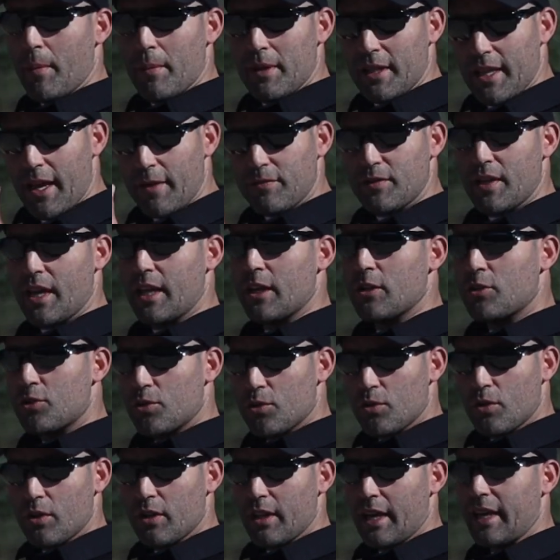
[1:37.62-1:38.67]
I'm a left-handed
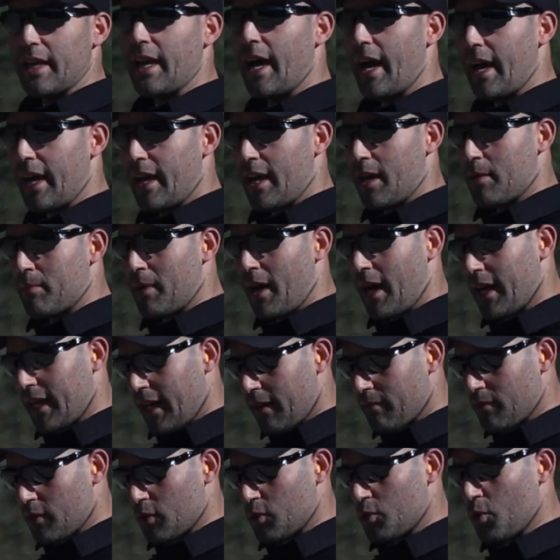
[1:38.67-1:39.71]
shooter like I am, I
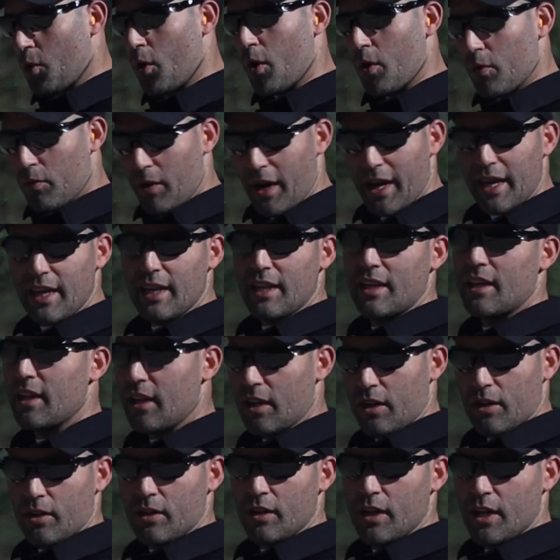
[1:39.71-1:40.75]
have the door right
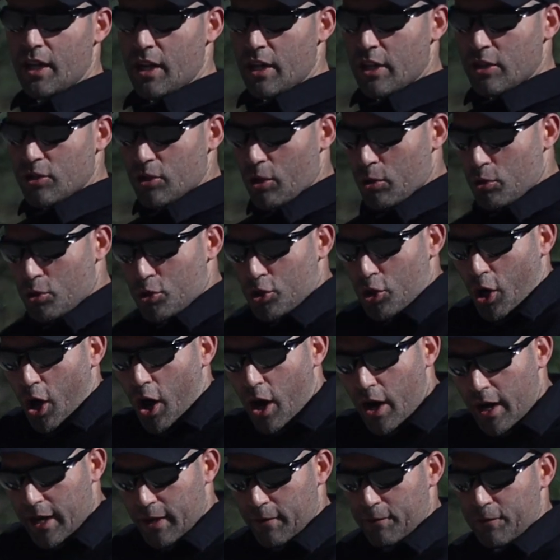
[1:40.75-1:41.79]
here. So
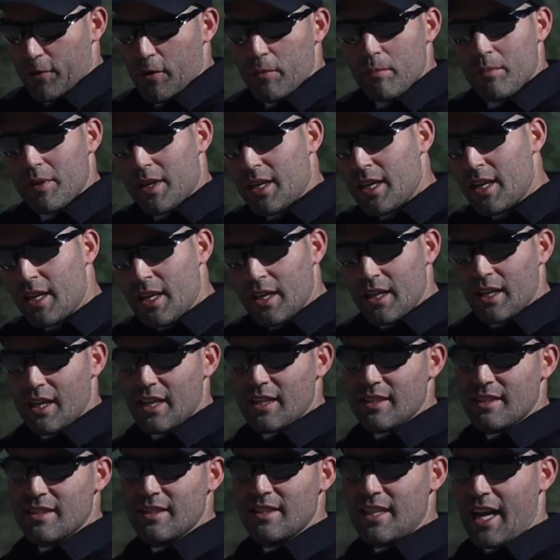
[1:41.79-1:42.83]
drawing for me
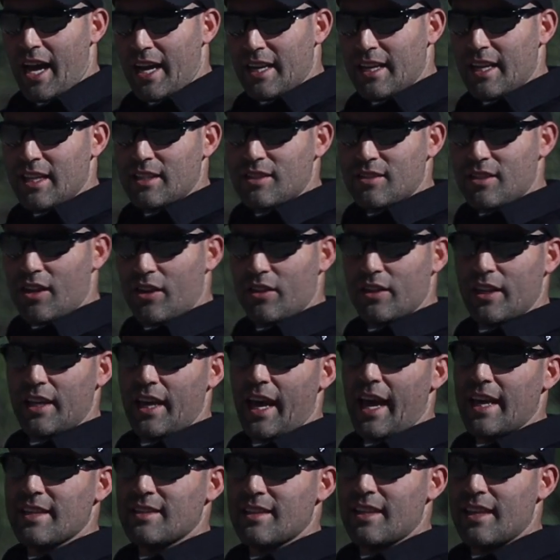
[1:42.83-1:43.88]
is not
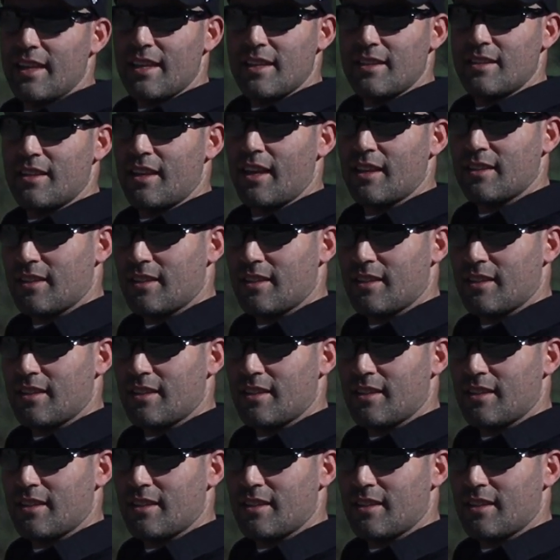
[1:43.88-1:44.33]
necessarily as easy